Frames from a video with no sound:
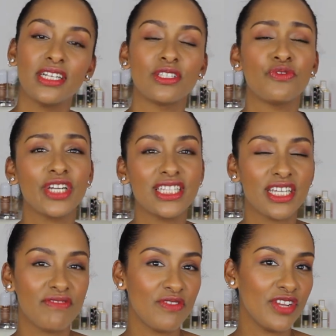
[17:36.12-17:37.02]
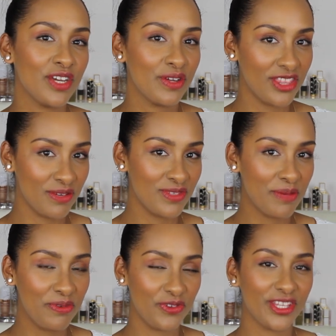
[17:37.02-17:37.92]
Don't forget to give the video a thumbs
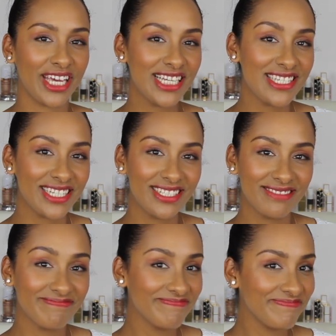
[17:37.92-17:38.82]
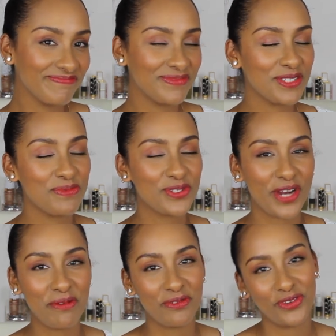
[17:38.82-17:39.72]
up if you liked it. And
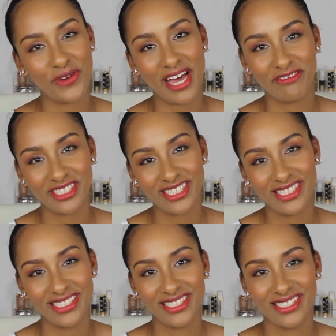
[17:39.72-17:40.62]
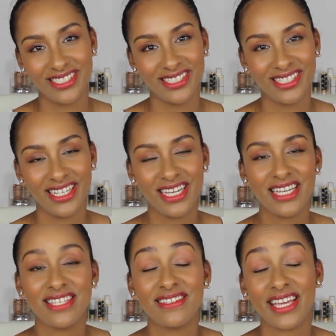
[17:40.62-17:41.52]
subscribe if you haven't.
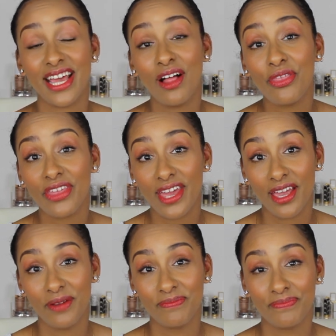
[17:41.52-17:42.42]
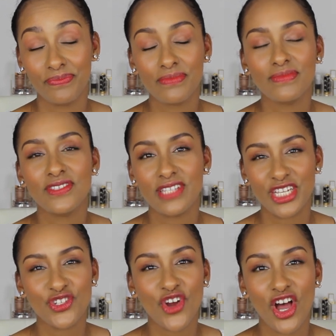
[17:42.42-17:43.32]
Stay healthy, stay
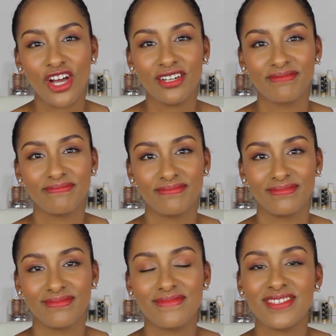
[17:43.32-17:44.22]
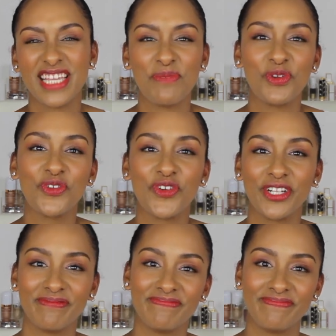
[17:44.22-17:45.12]
strong, stay
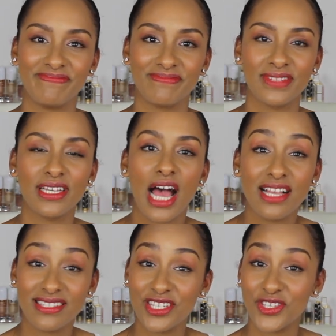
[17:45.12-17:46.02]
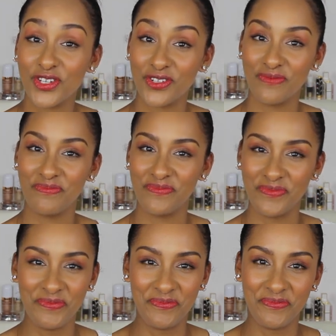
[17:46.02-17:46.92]
beautiful. I'll see you soon.
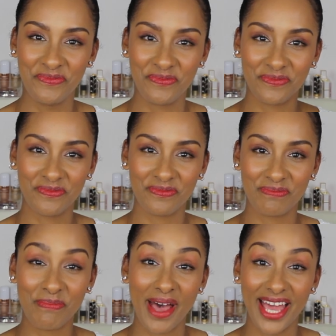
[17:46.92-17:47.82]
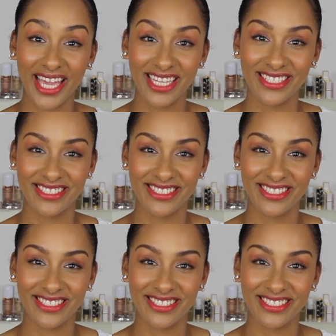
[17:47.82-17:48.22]
Bye.